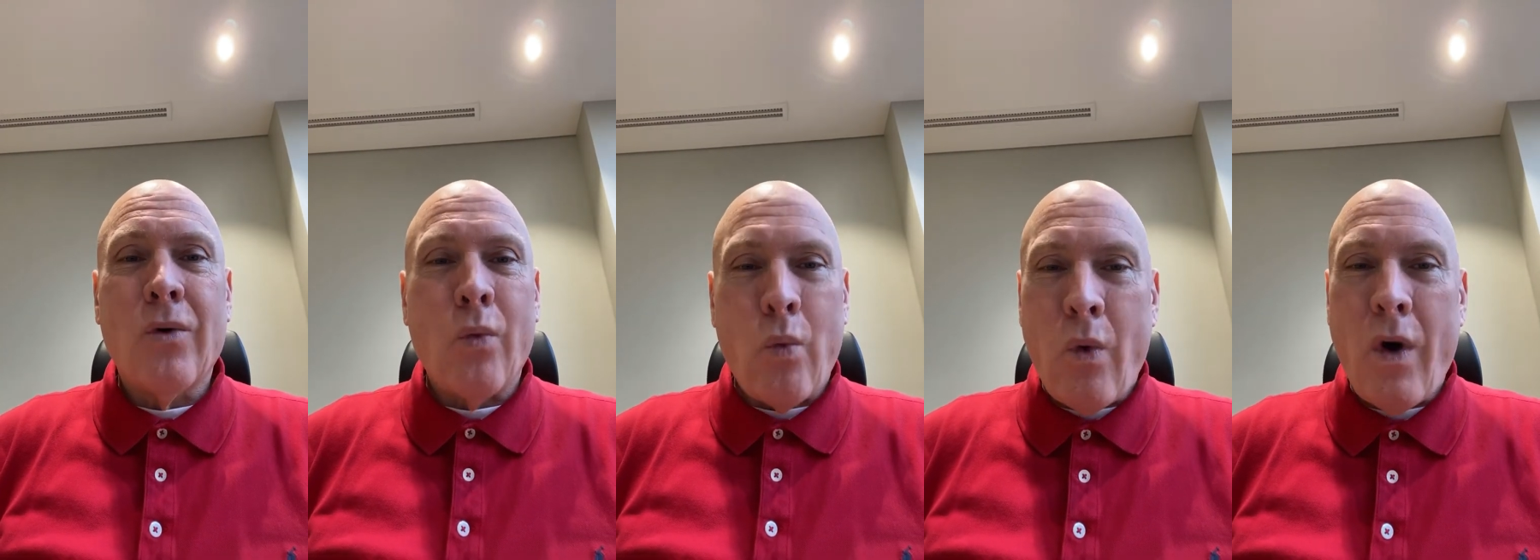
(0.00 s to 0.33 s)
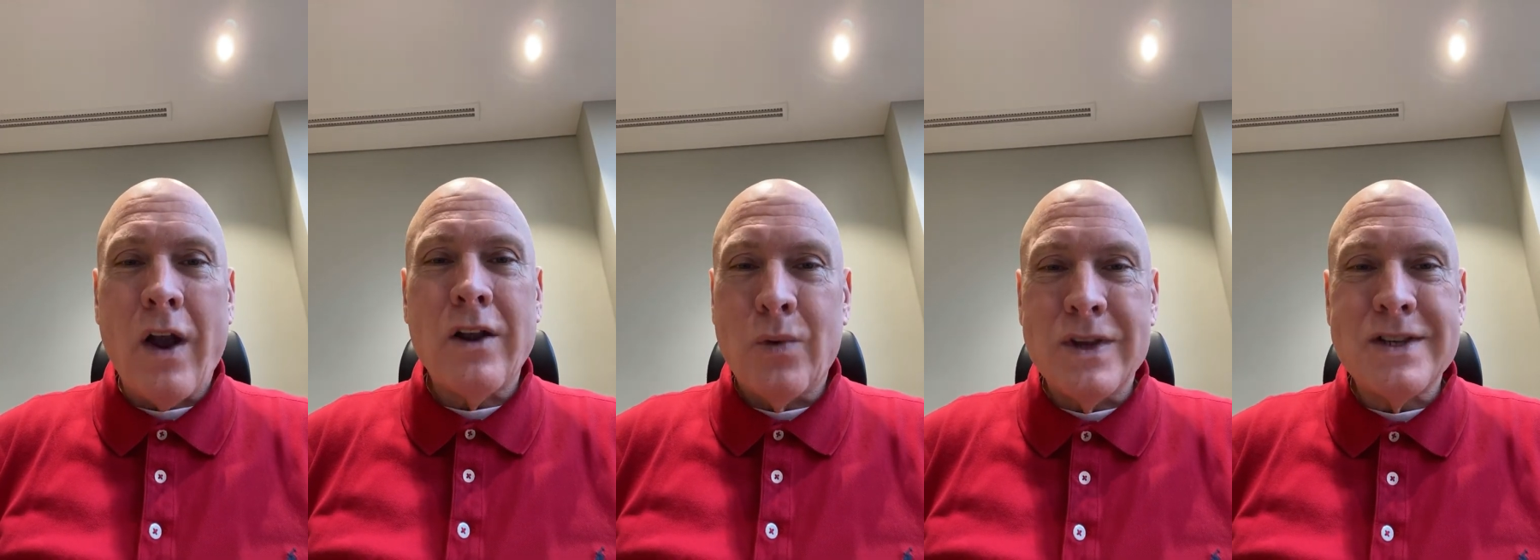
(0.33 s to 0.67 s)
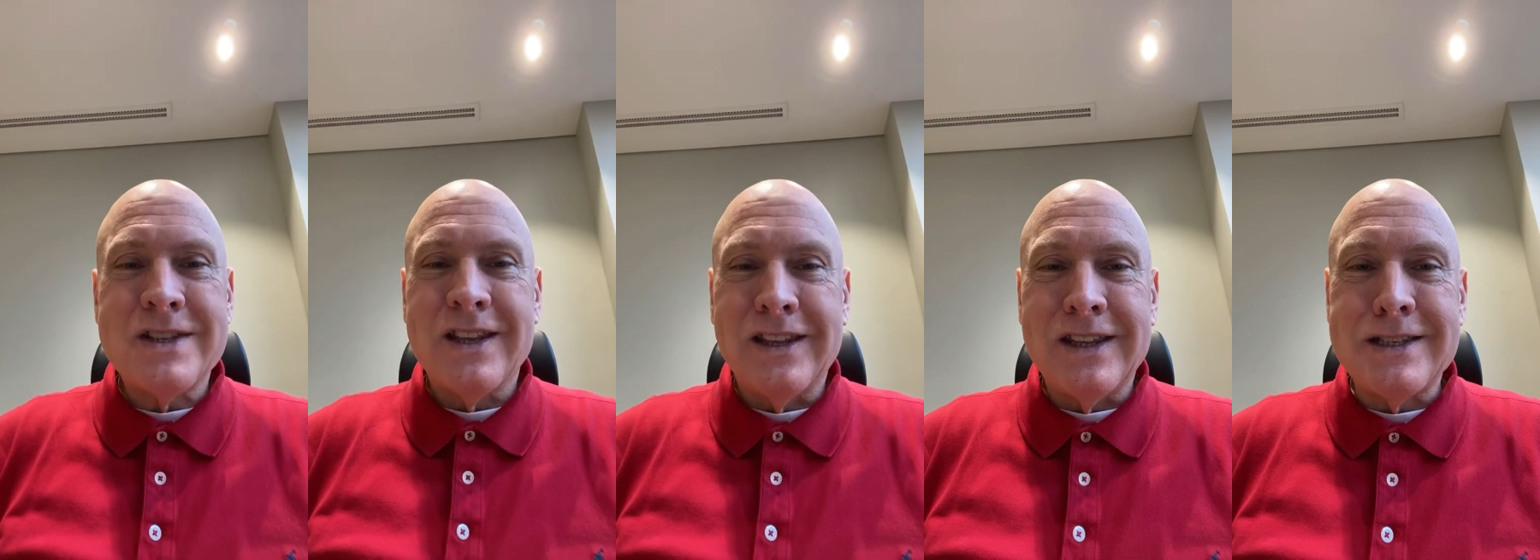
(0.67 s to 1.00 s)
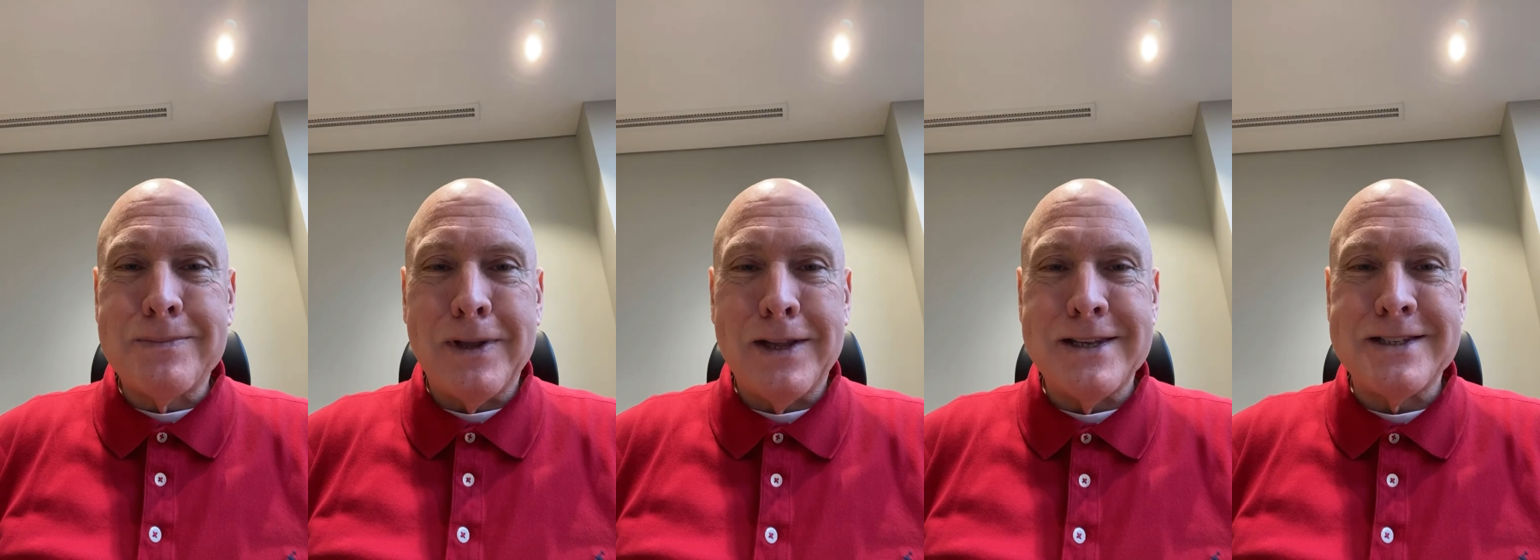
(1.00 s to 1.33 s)
Why do we send
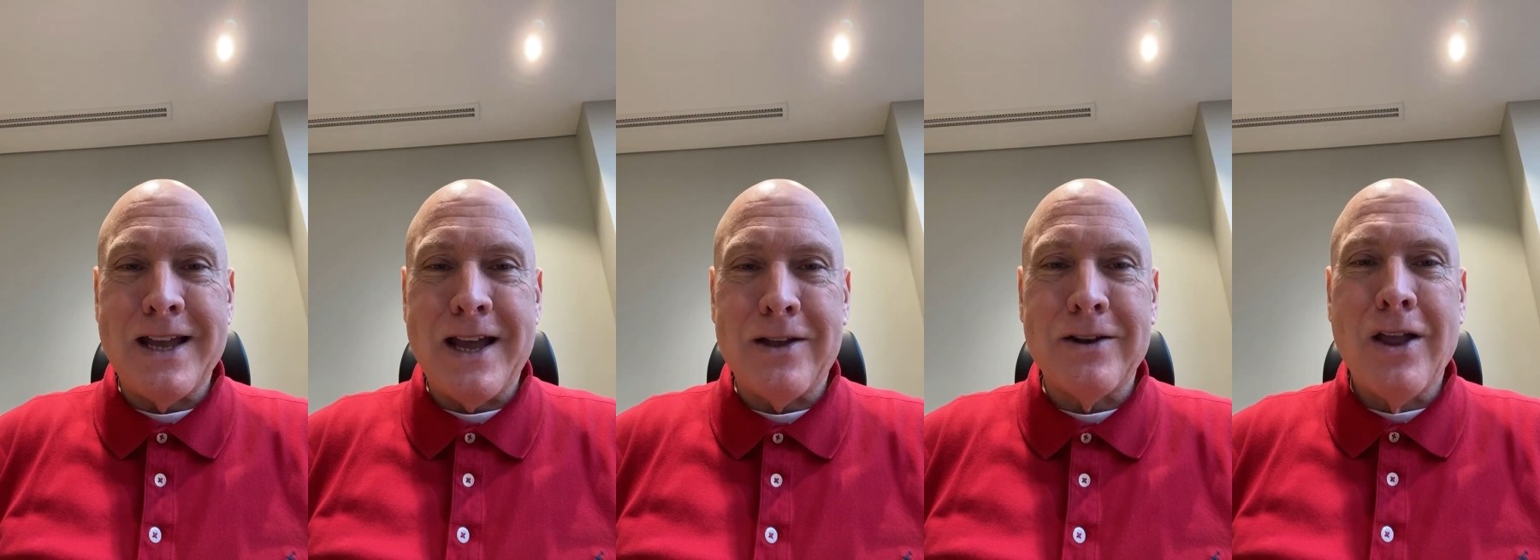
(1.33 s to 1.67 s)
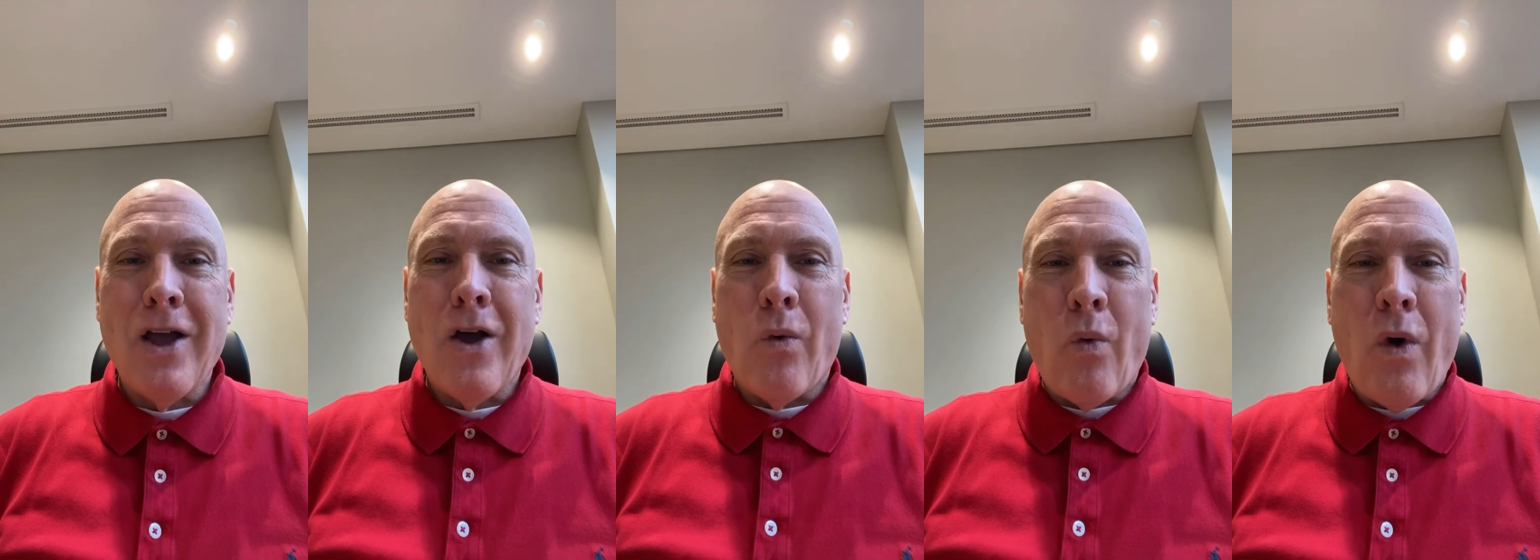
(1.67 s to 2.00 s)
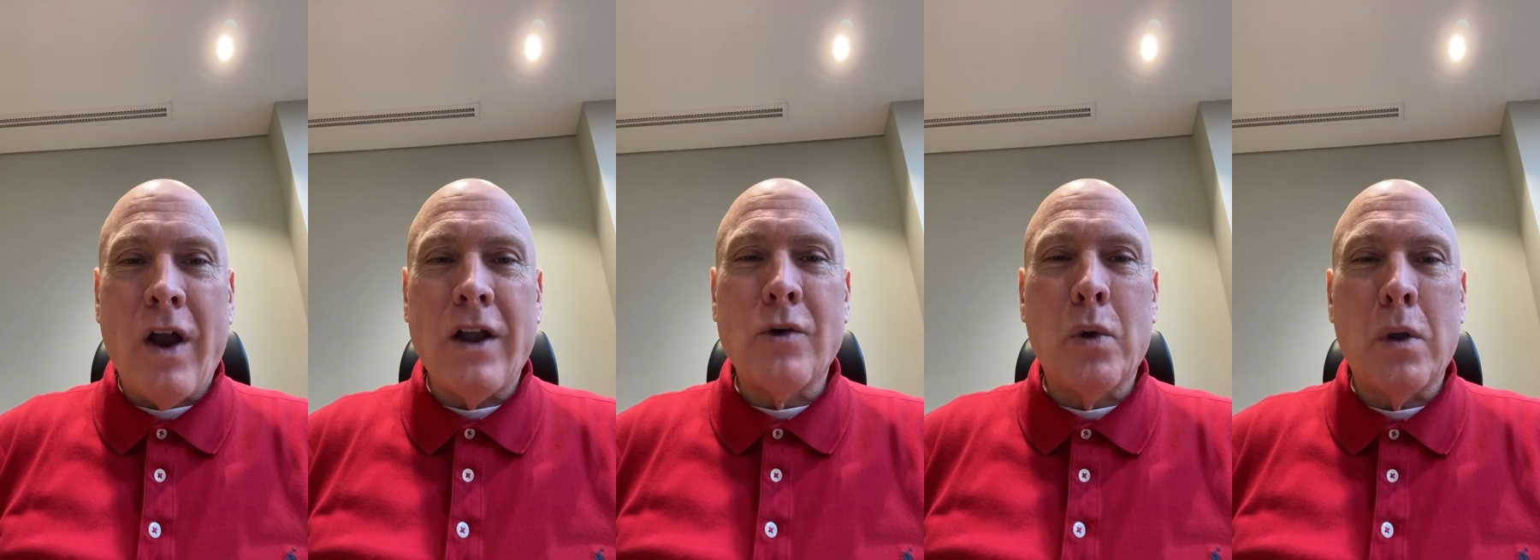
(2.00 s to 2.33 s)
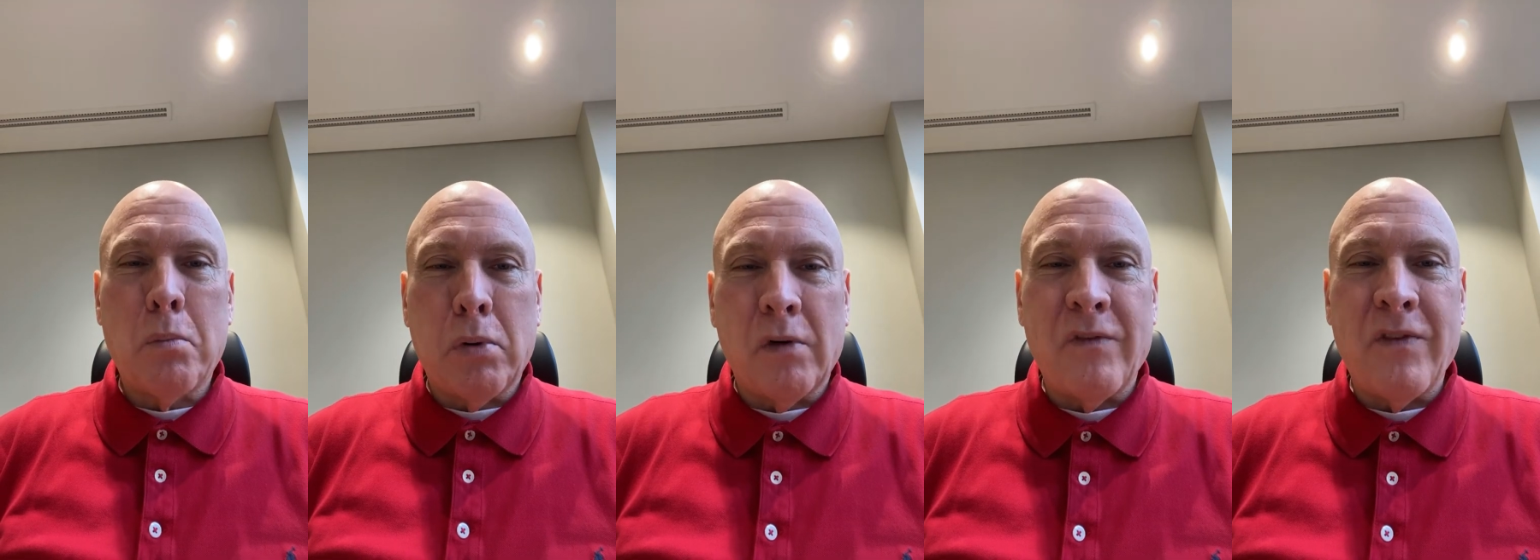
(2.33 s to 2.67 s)
these pins out? Why do
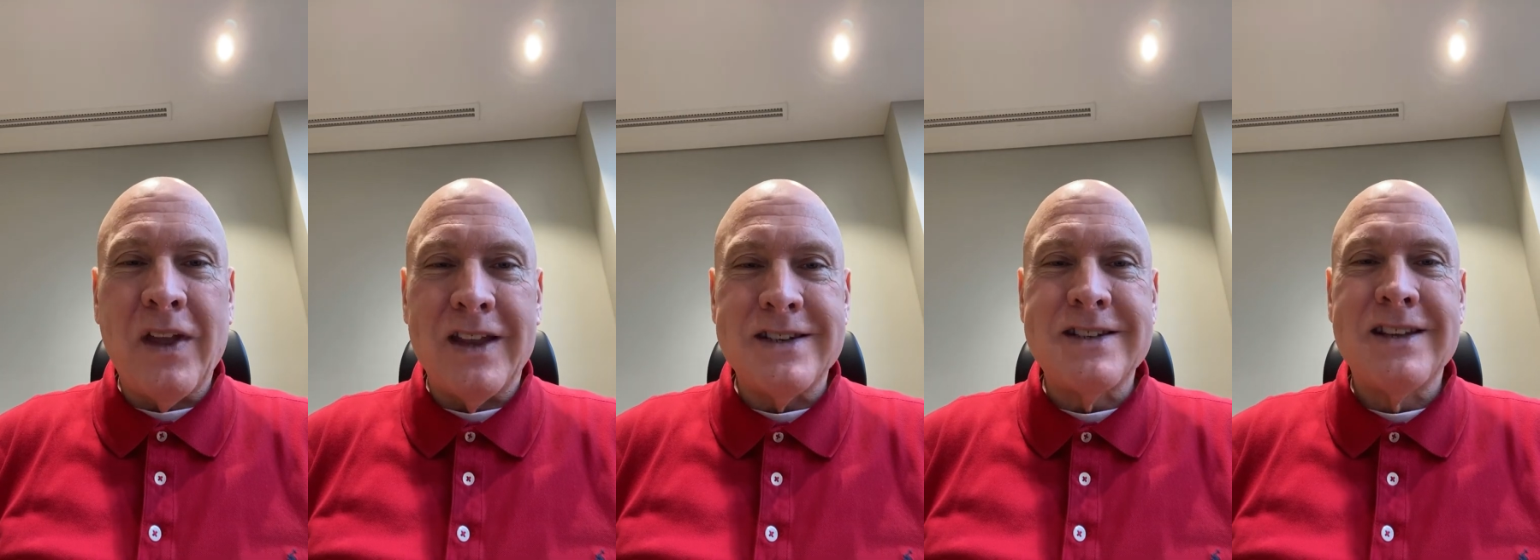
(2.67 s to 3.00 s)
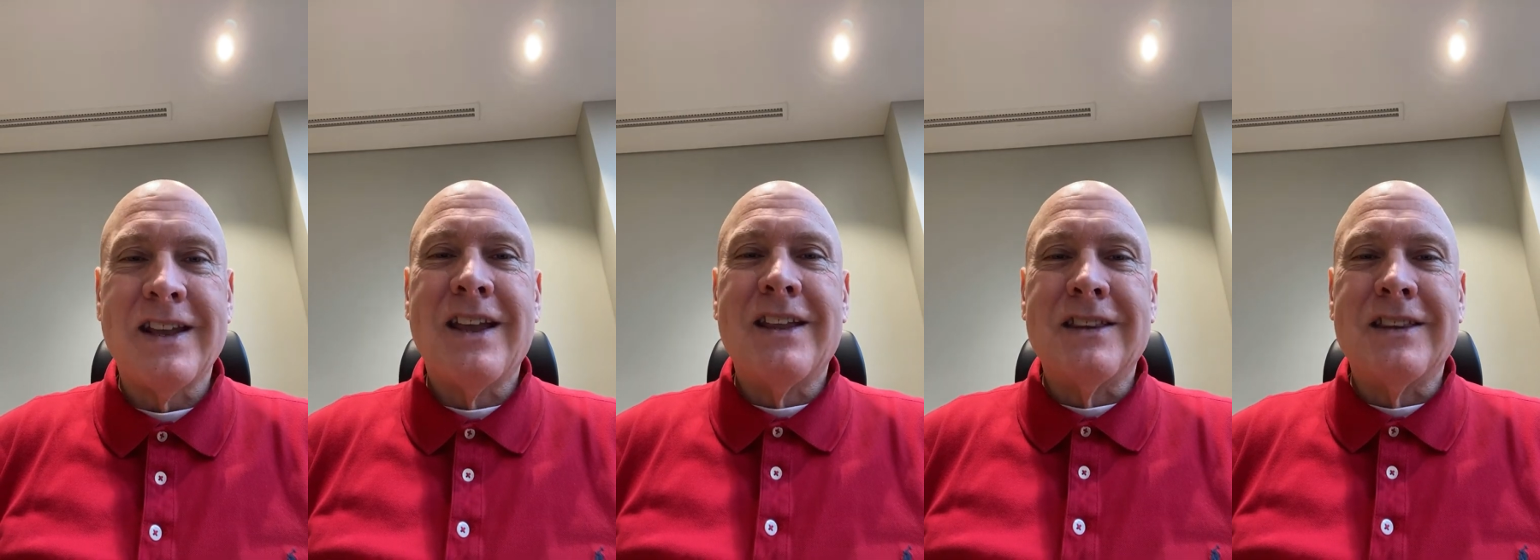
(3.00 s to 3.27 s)
we prevent